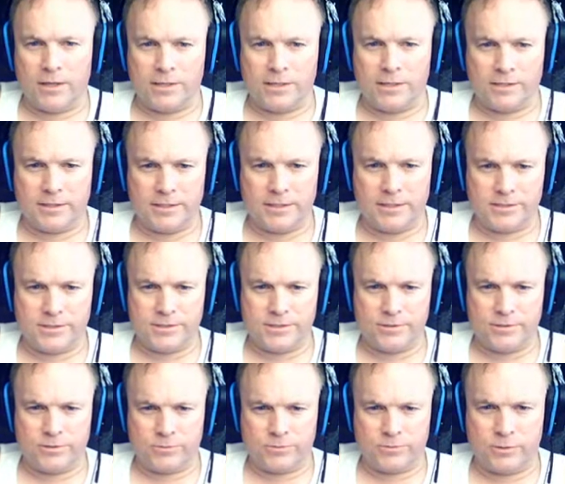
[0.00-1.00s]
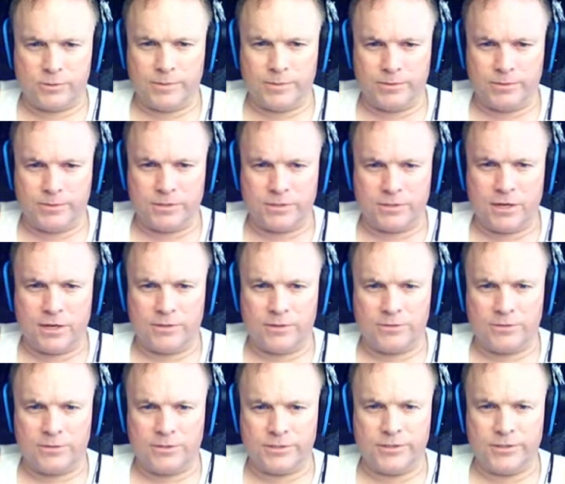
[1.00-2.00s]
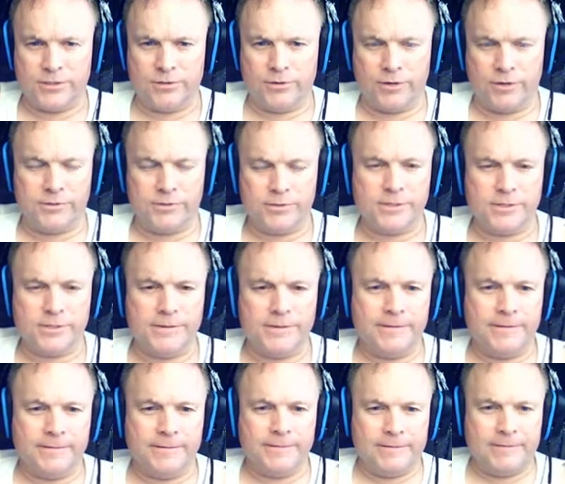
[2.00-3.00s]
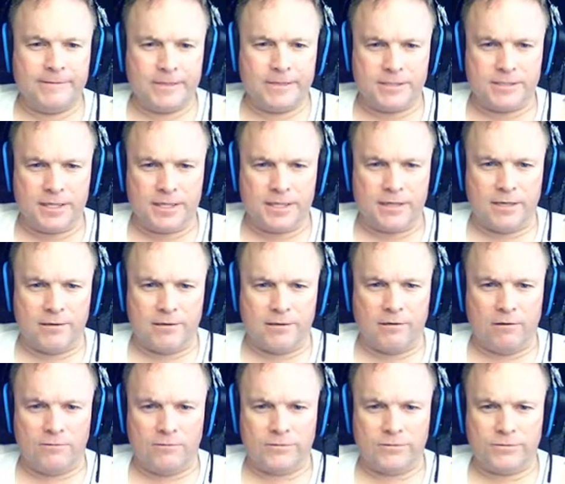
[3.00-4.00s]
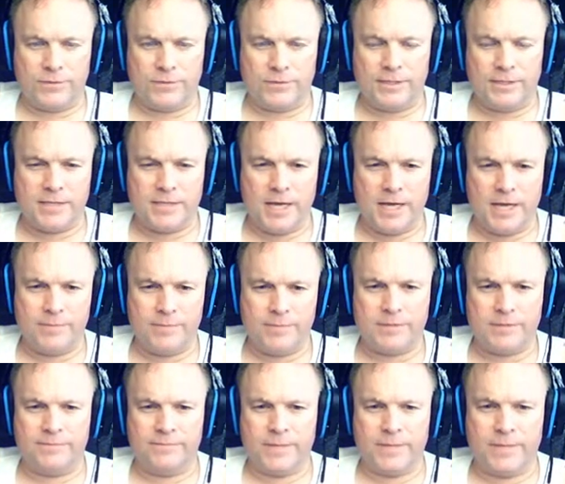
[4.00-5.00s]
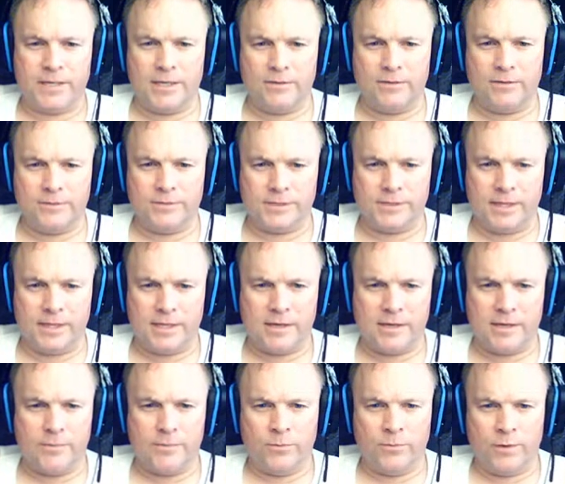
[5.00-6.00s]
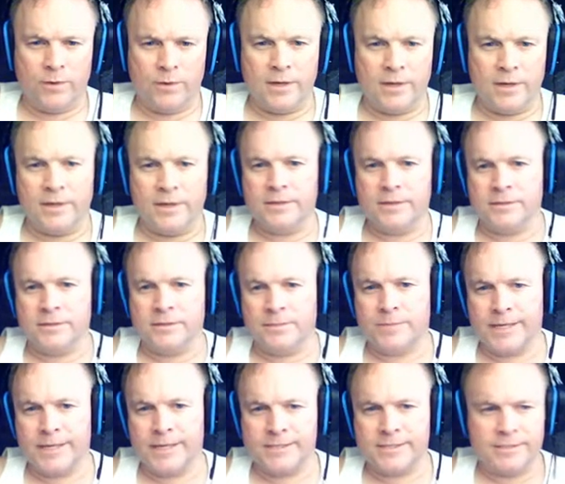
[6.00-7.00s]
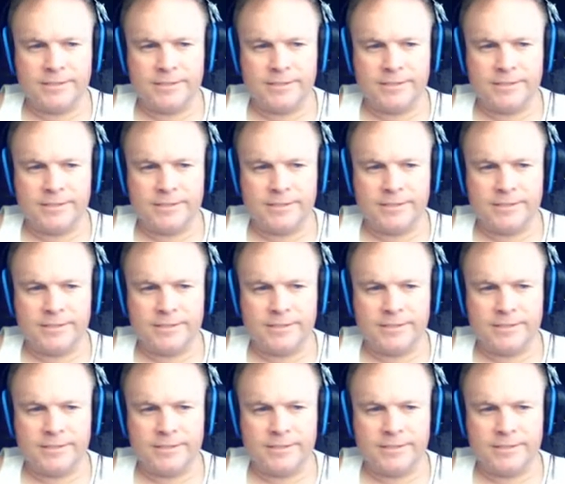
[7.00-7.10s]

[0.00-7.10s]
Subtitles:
in case there's rubles, dollars, and euros, because then all 3 types of money only take up 1 space.